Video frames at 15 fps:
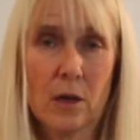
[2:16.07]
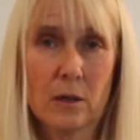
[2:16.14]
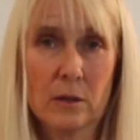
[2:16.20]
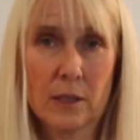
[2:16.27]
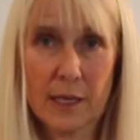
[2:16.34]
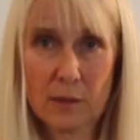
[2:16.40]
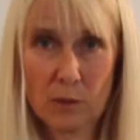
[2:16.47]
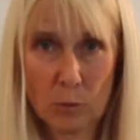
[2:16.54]

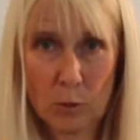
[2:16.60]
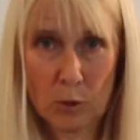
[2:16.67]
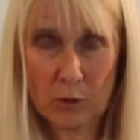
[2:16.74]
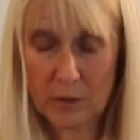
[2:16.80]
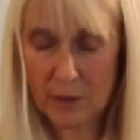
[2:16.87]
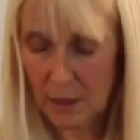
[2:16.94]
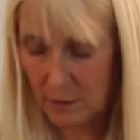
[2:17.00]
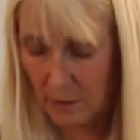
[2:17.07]
like the
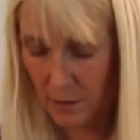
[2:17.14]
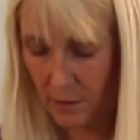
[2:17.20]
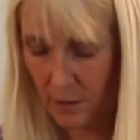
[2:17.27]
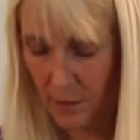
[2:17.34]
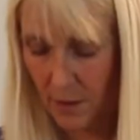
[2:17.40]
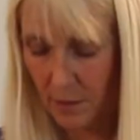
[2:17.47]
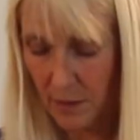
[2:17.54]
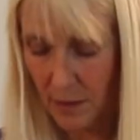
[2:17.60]
word that
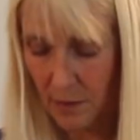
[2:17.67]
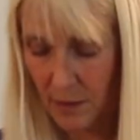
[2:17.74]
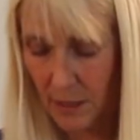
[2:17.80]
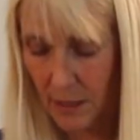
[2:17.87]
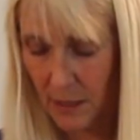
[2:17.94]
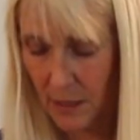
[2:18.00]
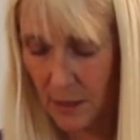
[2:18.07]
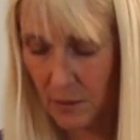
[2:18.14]
they
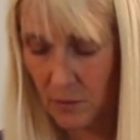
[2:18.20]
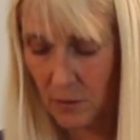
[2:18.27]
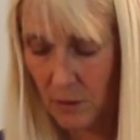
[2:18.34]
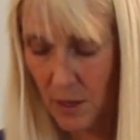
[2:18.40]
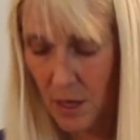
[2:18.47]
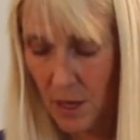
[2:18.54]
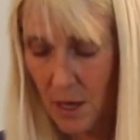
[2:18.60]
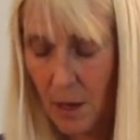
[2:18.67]
think it is,
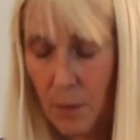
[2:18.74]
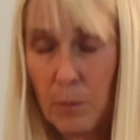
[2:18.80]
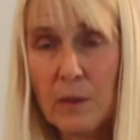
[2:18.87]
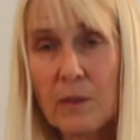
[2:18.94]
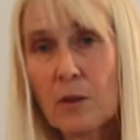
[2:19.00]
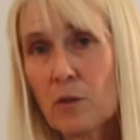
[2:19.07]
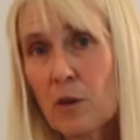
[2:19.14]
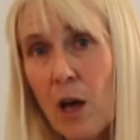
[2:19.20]

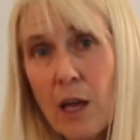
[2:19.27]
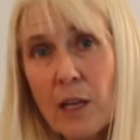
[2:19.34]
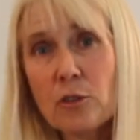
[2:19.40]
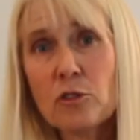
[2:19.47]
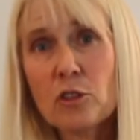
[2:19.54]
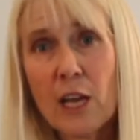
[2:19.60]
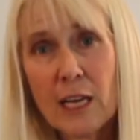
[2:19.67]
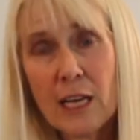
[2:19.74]
but they're
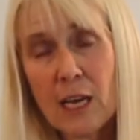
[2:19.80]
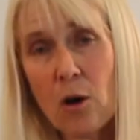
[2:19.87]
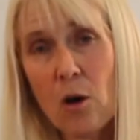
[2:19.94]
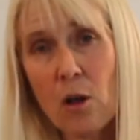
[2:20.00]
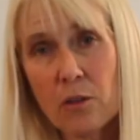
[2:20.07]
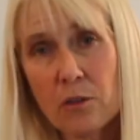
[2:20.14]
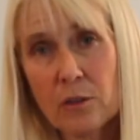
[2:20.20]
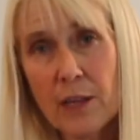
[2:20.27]
not checking
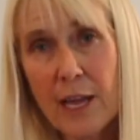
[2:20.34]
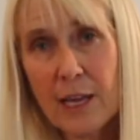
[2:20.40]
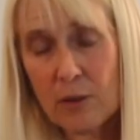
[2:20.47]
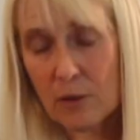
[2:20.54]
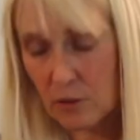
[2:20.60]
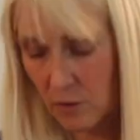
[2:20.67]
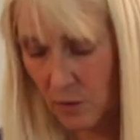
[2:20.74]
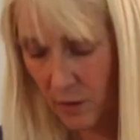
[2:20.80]
all the
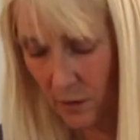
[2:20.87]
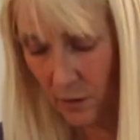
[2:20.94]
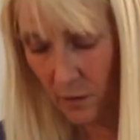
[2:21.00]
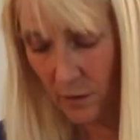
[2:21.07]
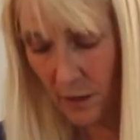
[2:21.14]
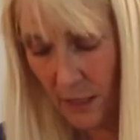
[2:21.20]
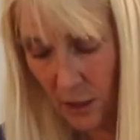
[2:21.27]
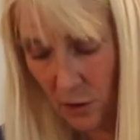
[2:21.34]
letters.
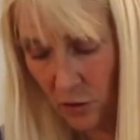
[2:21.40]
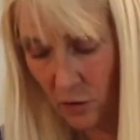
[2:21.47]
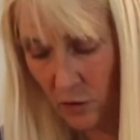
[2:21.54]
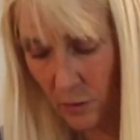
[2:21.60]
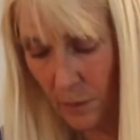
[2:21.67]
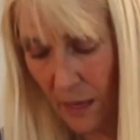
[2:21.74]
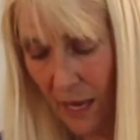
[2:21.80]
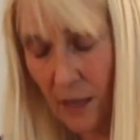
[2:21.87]
This teaches
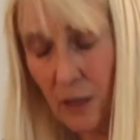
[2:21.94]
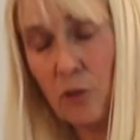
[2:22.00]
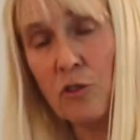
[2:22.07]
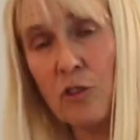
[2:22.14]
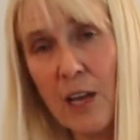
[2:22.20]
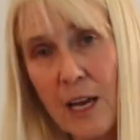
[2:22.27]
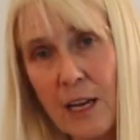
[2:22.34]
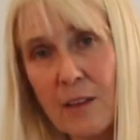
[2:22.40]
them how to
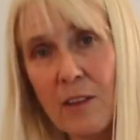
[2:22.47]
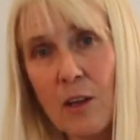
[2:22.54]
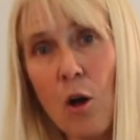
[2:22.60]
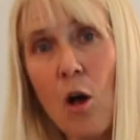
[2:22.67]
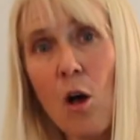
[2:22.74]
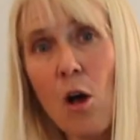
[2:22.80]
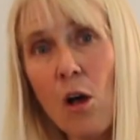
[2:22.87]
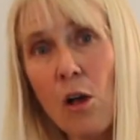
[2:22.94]
check that
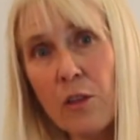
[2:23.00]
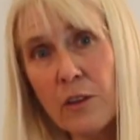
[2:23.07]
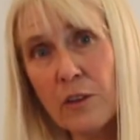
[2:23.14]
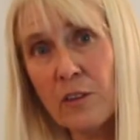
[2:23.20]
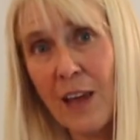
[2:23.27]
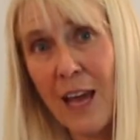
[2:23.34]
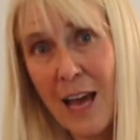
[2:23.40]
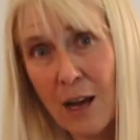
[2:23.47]
all the
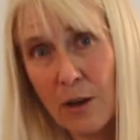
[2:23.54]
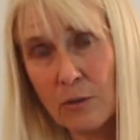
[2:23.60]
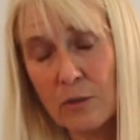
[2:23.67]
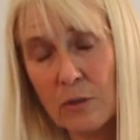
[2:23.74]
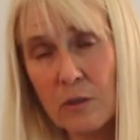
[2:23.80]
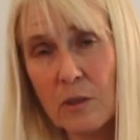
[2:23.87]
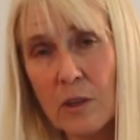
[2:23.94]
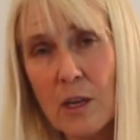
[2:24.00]

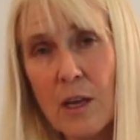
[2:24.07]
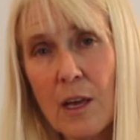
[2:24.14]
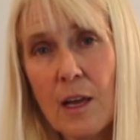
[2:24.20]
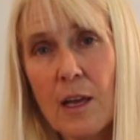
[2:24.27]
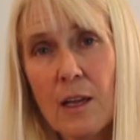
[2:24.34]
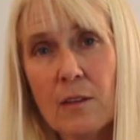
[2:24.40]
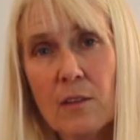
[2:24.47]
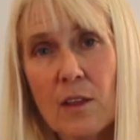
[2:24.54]
sounds
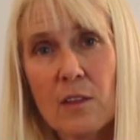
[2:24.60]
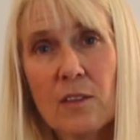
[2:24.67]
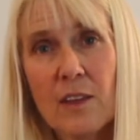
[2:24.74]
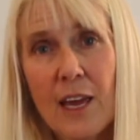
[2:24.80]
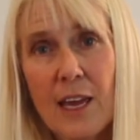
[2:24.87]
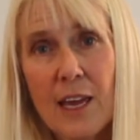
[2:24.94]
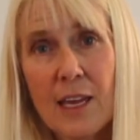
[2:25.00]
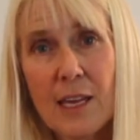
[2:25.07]
that
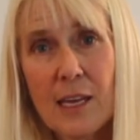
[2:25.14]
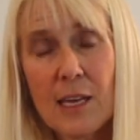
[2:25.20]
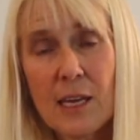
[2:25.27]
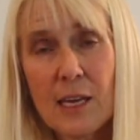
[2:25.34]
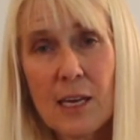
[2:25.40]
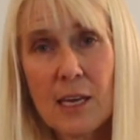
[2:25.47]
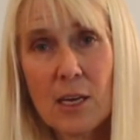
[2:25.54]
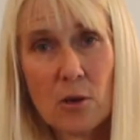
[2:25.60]
they
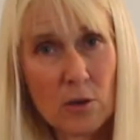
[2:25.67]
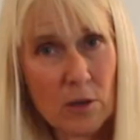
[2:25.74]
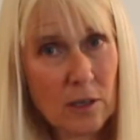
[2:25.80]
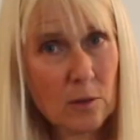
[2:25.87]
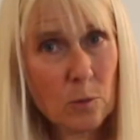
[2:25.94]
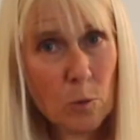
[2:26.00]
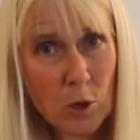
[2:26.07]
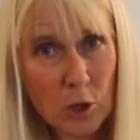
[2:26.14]
hear
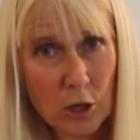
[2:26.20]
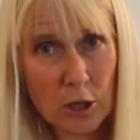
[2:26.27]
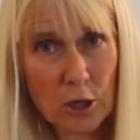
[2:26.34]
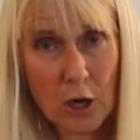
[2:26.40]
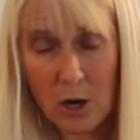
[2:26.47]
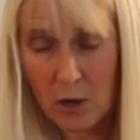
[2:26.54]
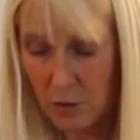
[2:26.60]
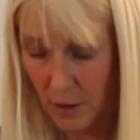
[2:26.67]
in the word
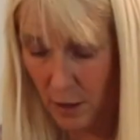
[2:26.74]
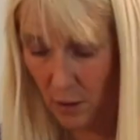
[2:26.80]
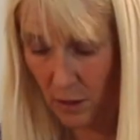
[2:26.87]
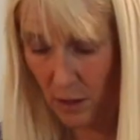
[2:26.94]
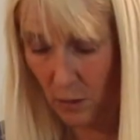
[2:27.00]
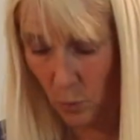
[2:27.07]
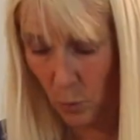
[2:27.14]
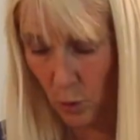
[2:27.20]
are there
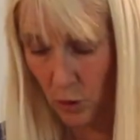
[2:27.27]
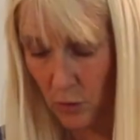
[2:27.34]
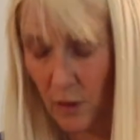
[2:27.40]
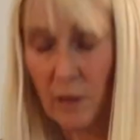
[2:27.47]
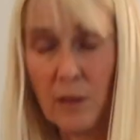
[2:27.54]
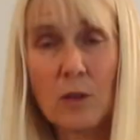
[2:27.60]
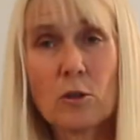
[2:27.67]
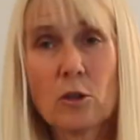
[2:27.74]
in the word
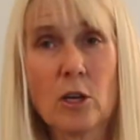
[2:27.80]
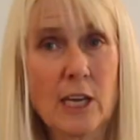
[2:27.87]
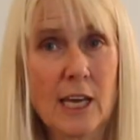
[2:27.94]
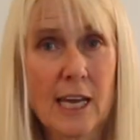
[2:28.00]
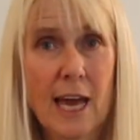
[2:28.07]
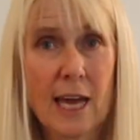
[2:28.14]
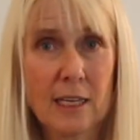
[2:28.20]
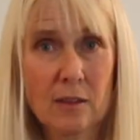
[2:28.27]
that they're
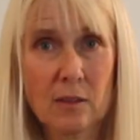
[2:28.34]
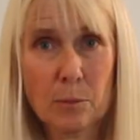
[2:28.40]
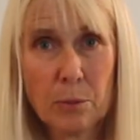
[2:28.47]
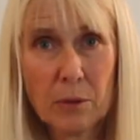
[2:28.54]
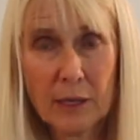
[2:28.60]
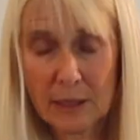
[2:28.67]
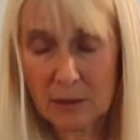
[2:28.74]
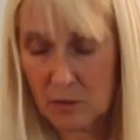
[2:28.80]
looking at in the
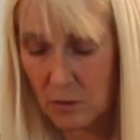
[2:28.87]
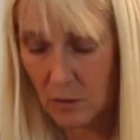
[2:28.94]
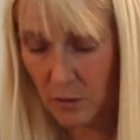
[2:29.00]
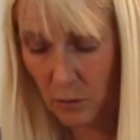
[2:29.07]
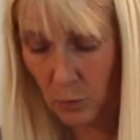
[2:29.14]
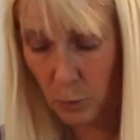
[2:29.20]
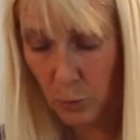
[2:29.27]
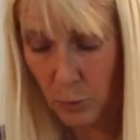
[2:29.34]
print. So
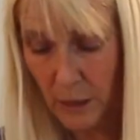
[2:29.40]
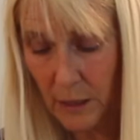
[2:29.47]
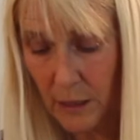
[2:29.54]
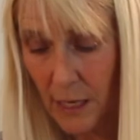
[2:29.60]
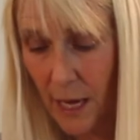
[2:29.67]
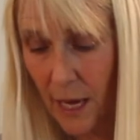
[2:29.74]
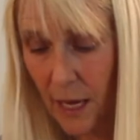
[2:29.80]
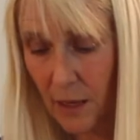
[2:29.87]
this
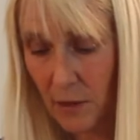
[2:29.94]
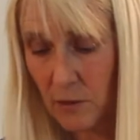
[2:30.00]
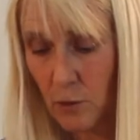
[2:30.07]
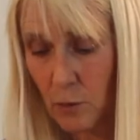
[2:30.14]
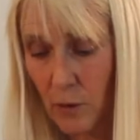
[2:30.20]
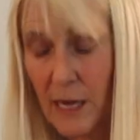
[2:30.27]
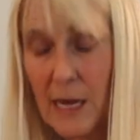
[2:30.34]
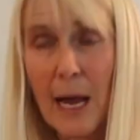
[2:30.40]
really has
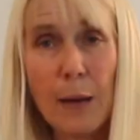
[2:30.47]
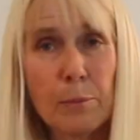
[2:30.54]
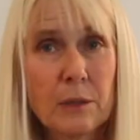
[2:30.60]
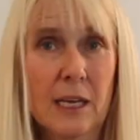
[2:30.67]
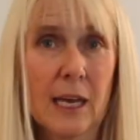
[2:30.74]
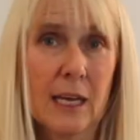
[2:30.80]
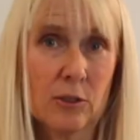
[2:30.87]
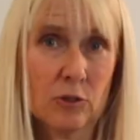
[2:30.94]
great
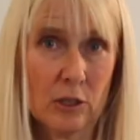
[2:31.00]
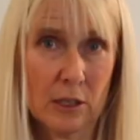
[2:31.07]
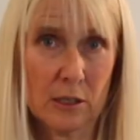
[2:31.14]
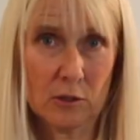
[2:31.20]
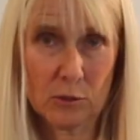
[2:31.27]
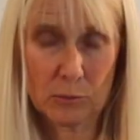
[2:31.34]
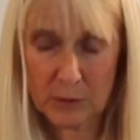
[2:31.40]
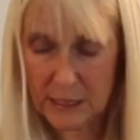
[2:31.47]
application
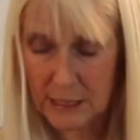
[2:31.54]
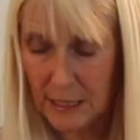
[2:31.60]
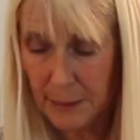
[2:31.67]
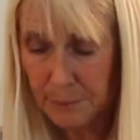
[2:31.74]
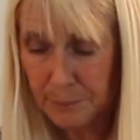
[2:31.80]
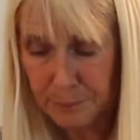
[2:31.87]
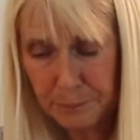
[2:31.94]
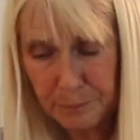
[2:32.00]
into reading